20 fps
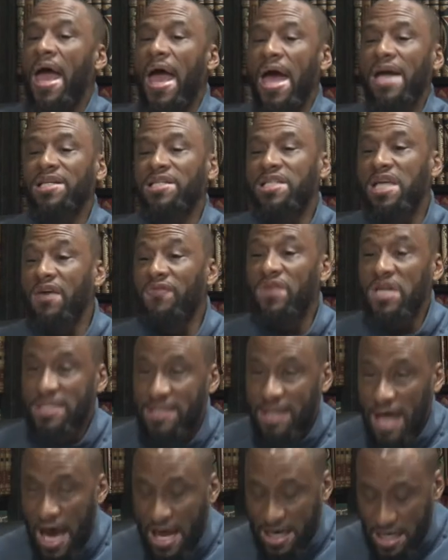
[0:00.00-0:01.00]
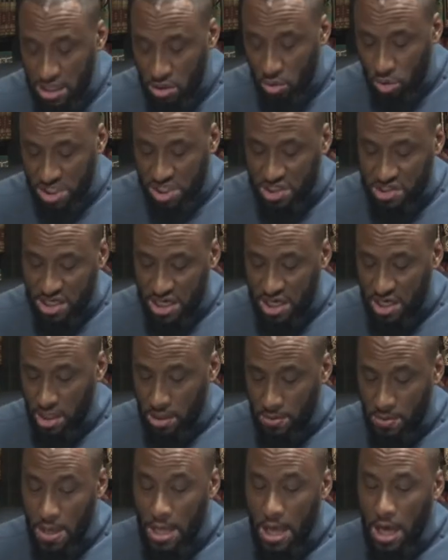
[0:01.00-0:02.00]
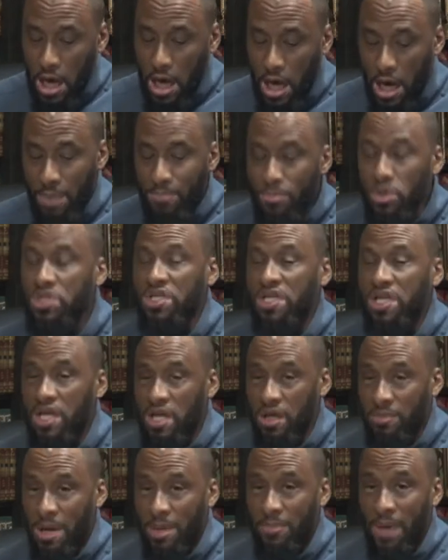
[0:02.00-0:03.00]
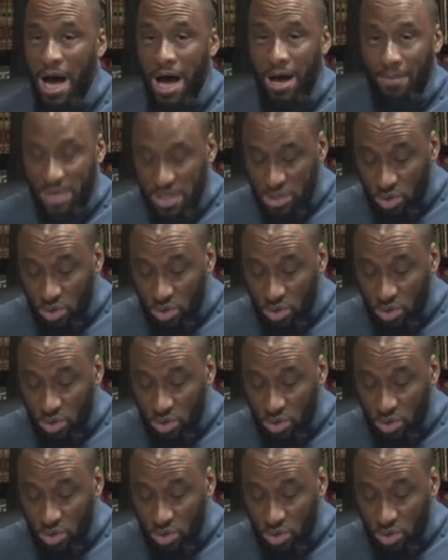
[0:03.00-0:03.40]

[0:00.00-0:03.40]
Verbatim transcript: and he's given us the hadith which is in uh, Musnad Imam Ahmed.